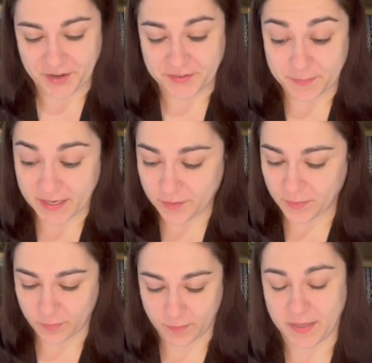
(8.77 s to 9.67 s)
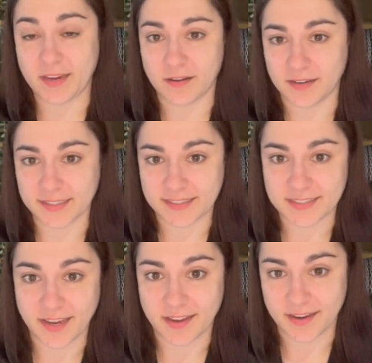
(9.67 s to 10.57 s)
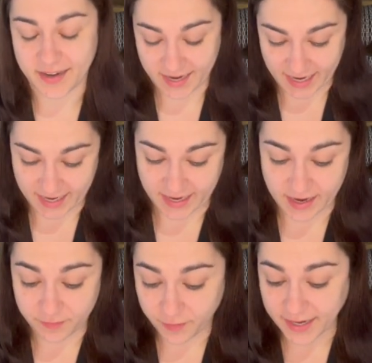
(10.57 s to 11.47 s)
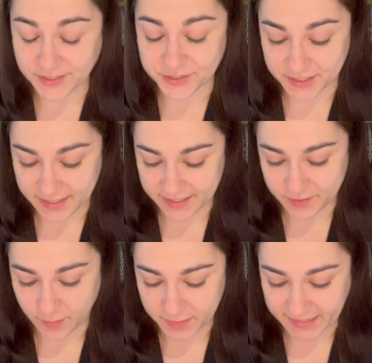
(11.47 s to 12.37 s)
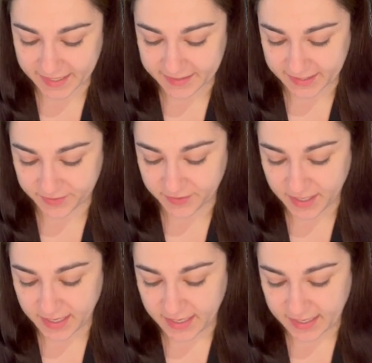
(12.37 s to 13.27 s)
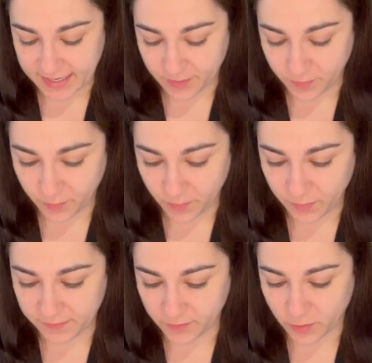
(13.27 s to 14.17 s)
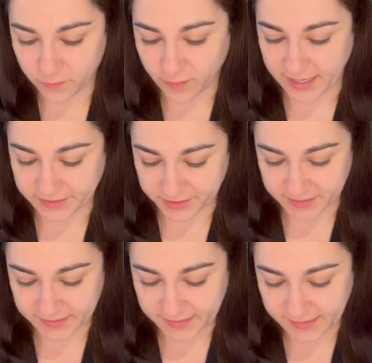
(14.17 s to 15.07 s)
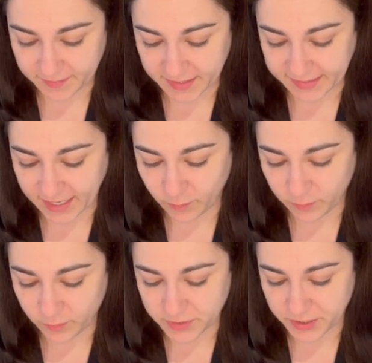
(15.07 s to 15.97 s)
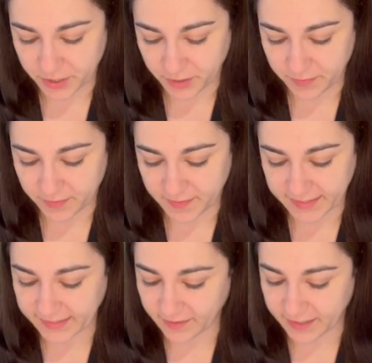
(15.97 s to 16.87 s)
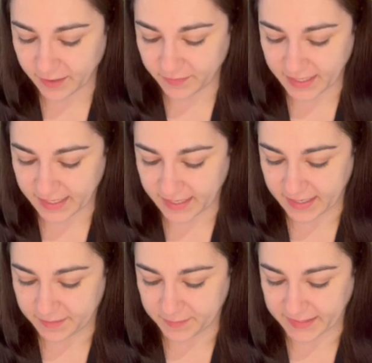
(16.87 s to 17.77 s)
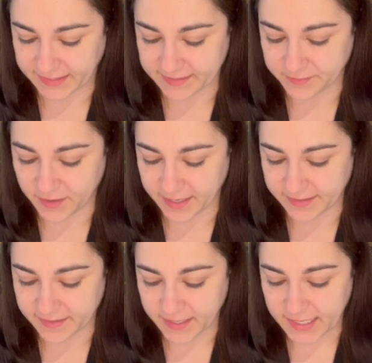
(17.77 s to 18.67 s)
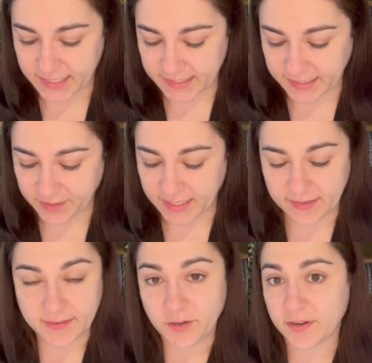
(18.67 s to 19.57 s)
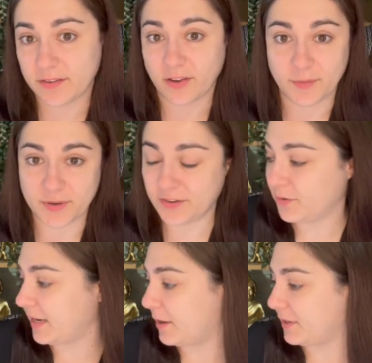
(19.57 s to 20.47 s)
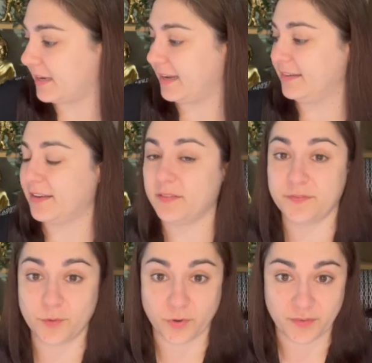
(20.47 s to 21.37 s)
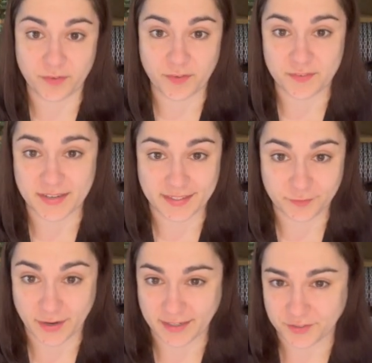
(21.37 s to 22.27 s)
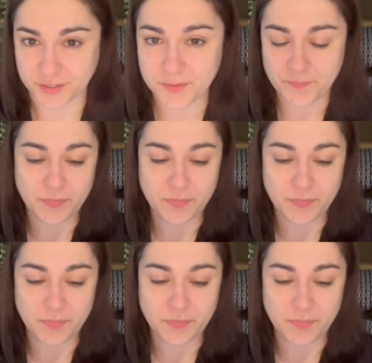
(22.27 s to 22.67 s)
to begin with, we're being asked to turn a fraction into a percentage. Now when we've got fractions, it's helpful to know that this line over here, it means divide. So either you can type into your calculator 4/50 as a fraction,